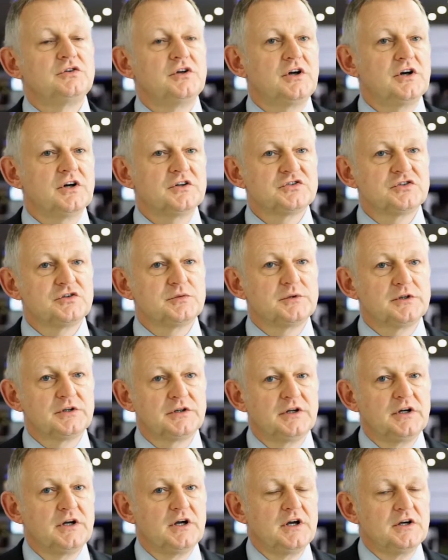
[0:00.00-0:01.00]
the customer.
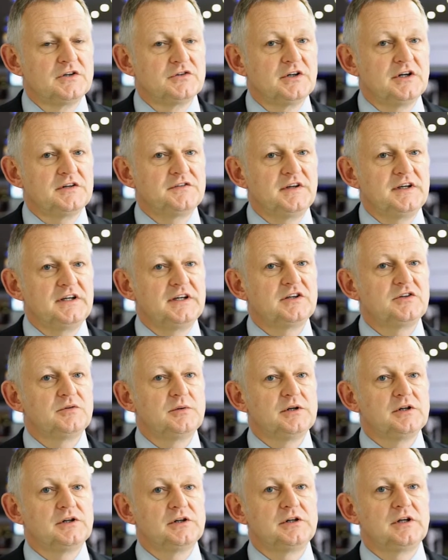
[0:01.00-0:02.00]
So I think it
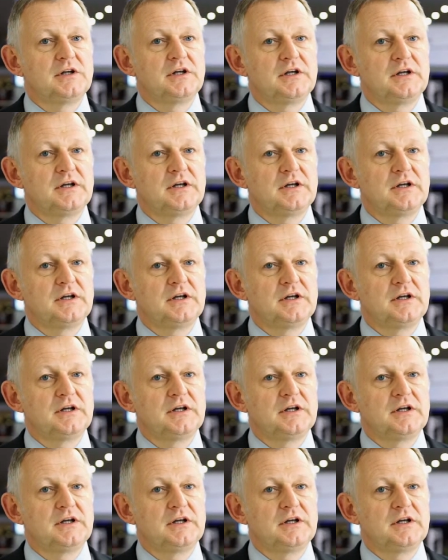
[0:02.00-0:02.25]
will